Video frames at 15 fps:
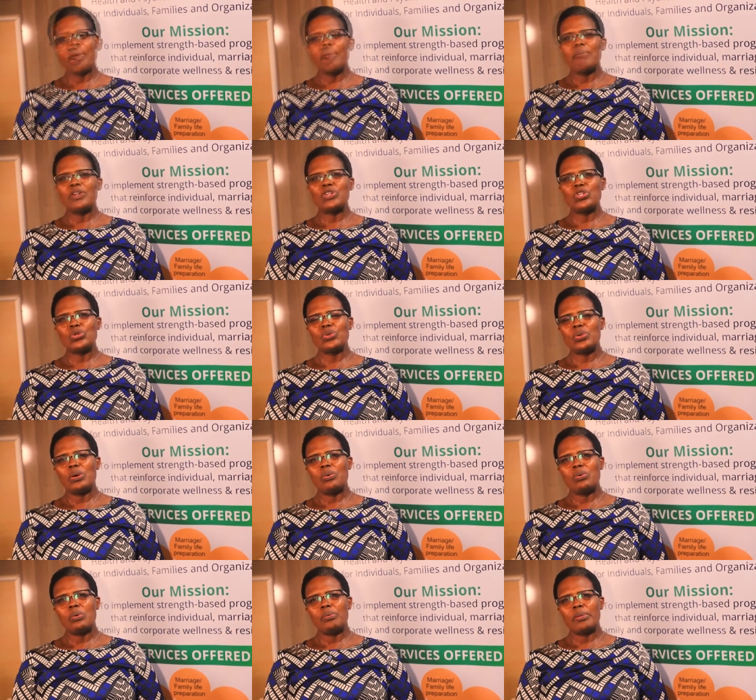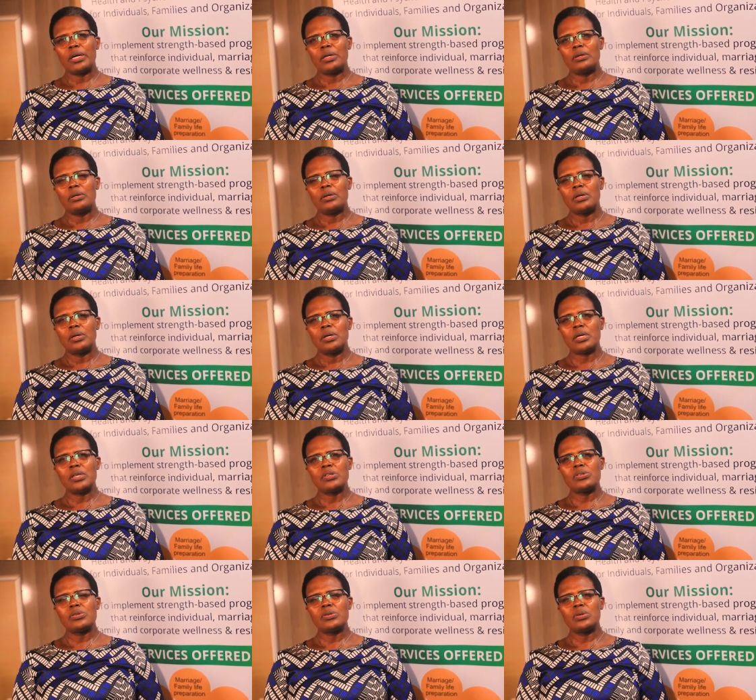A mature woman
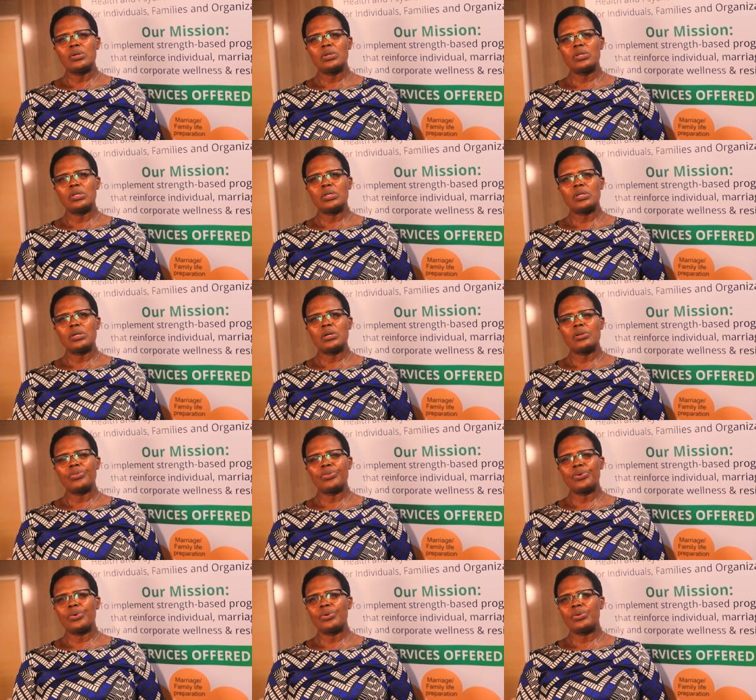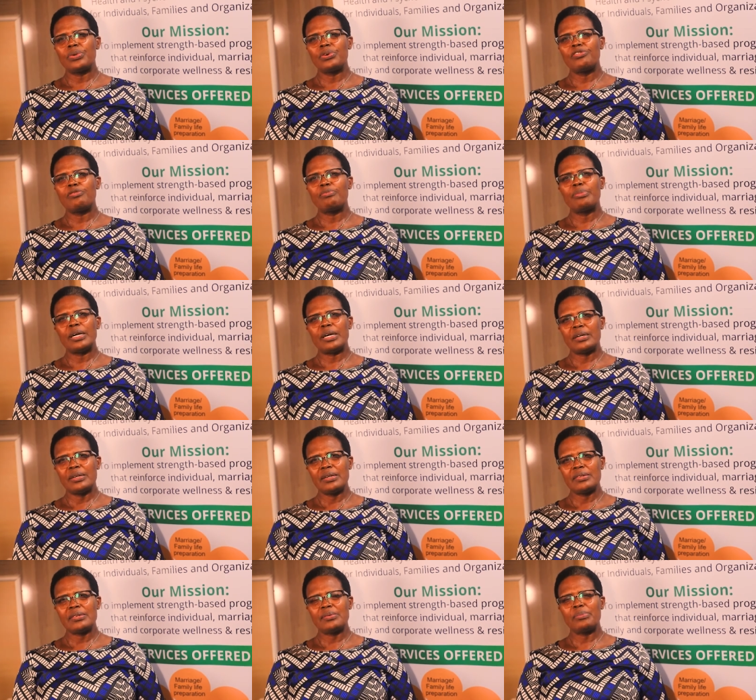is not thrown off
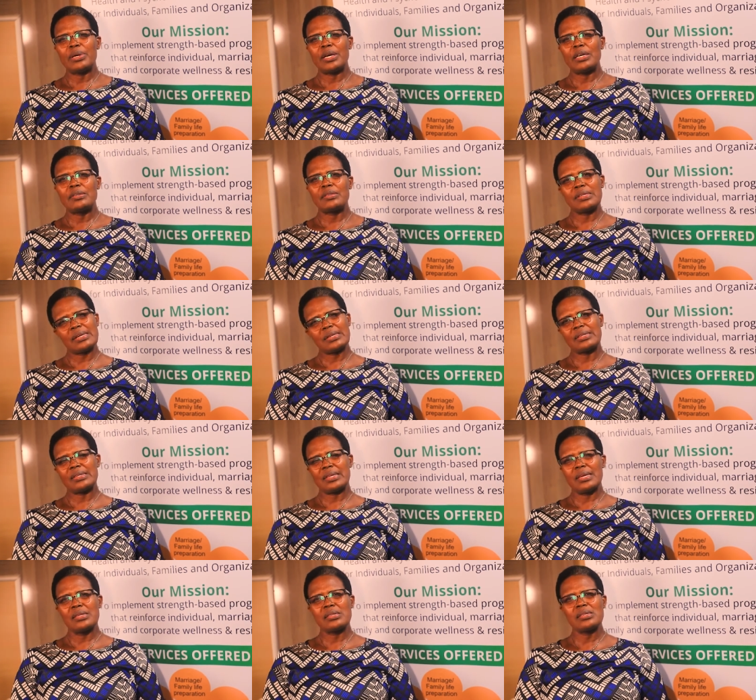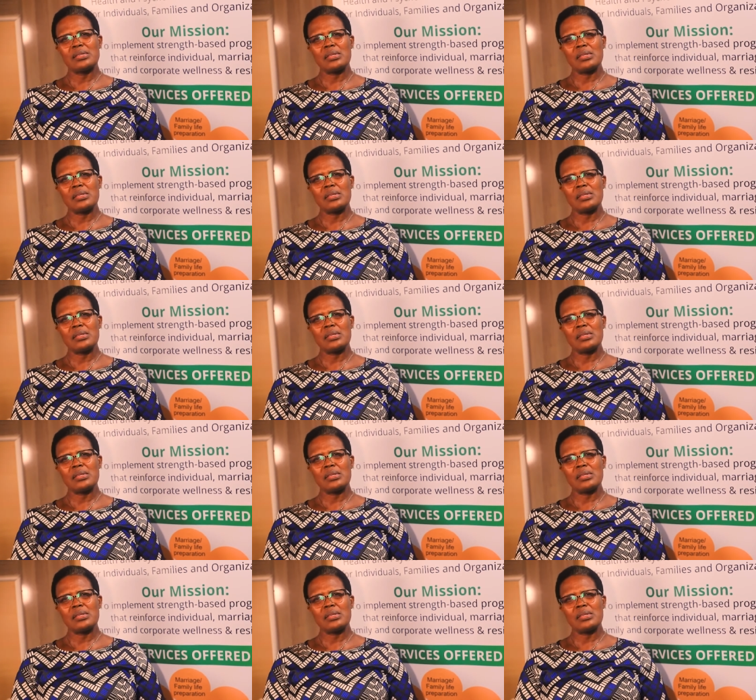balance by success.